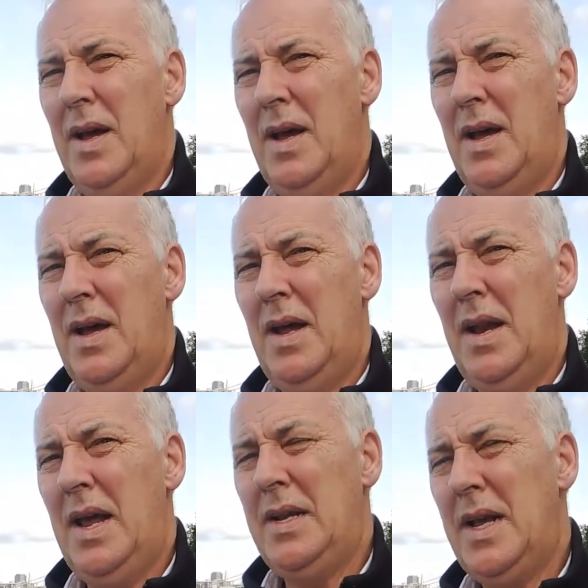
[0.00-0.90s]

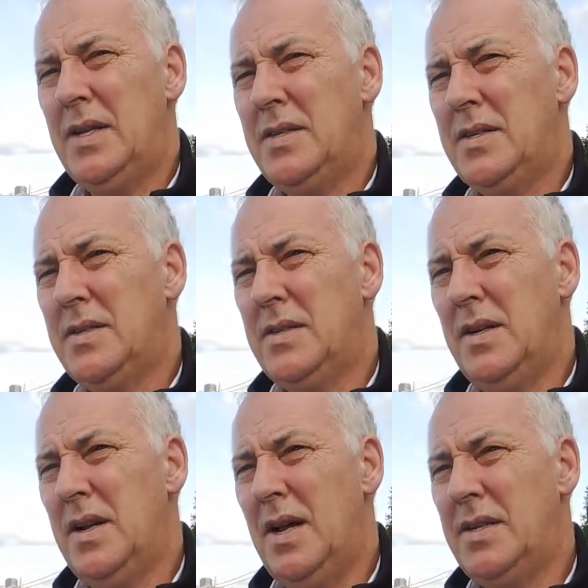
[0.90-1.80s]
and
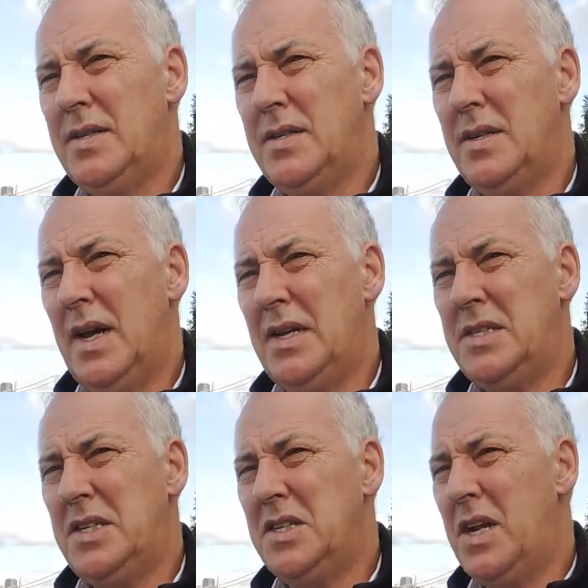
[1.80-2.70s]

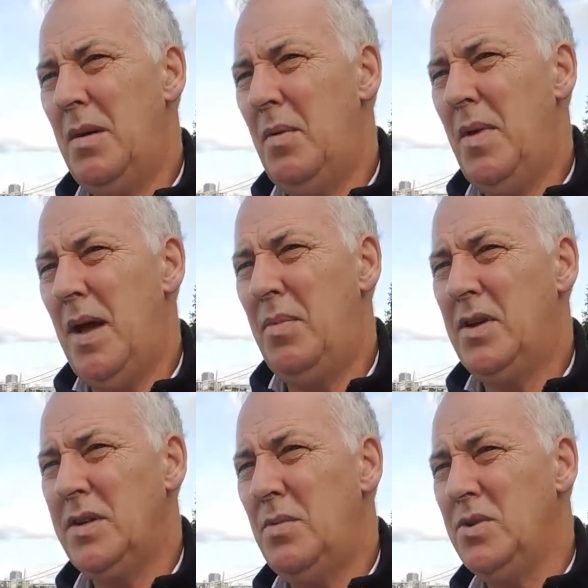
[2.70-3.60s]
that's just come about
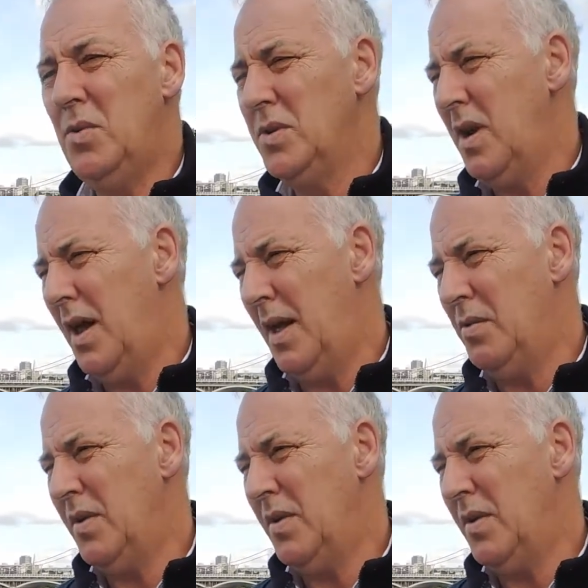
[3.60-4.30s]
because I was always like that.